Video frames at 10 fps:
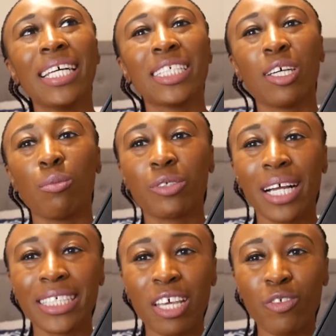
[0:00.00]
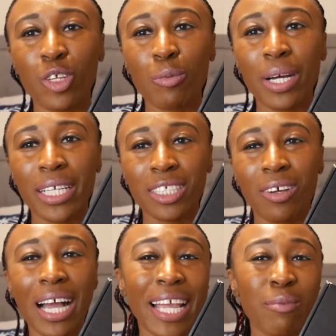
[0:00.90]
so I'm trying to save a little money. So
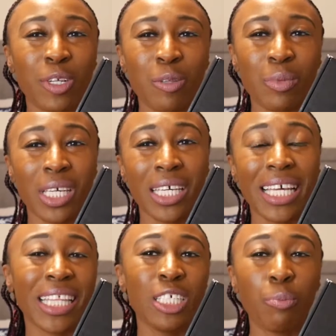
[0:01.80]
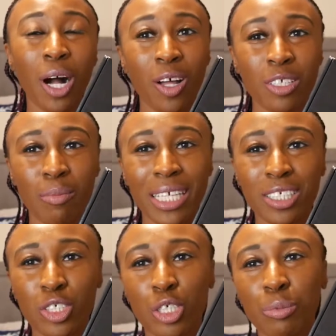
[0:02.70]
I am going to be at least pausing my
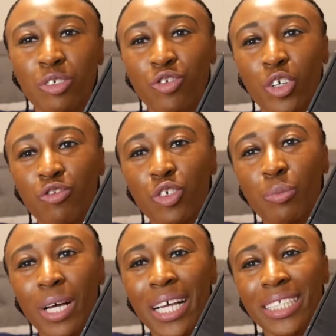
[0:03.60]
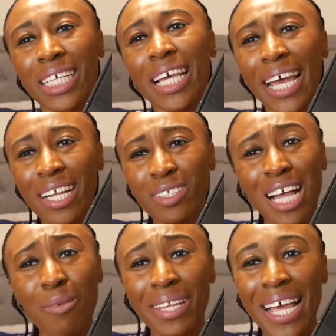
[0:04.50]
subscription for a few months. And on
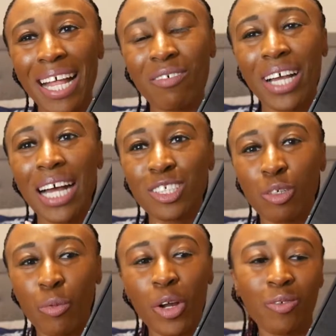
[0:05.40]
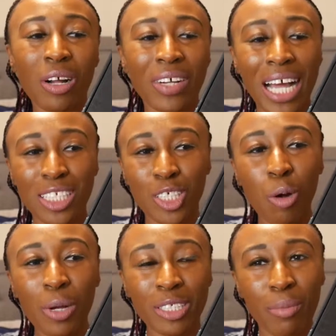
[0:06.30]
top of that, I've gotten to a point where I've gotten so
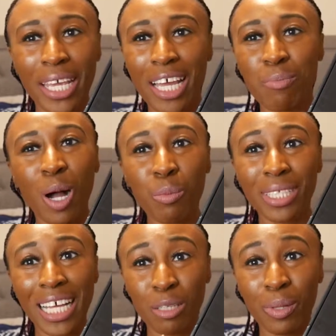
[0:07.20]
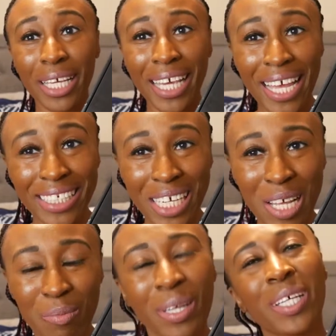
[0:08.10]
much makeup, I almost have to play catch
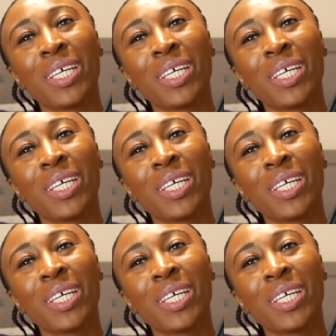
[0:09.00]
up.